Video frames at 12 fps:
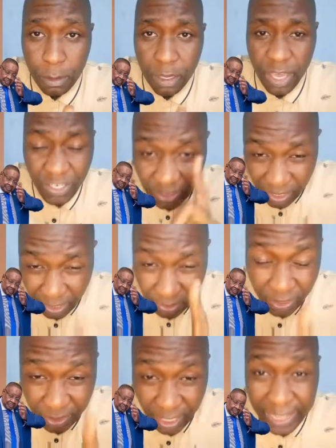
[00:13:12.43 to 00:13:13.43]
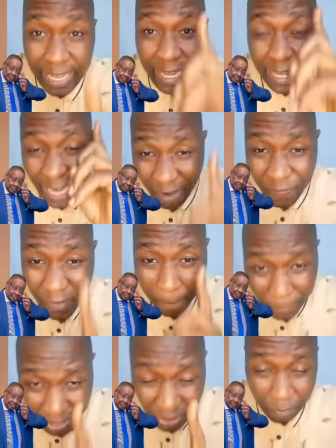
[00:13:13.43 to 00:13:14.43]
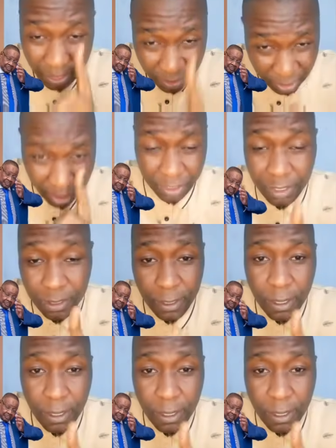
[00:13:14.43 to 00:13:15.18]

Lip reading: SKC said the government must change.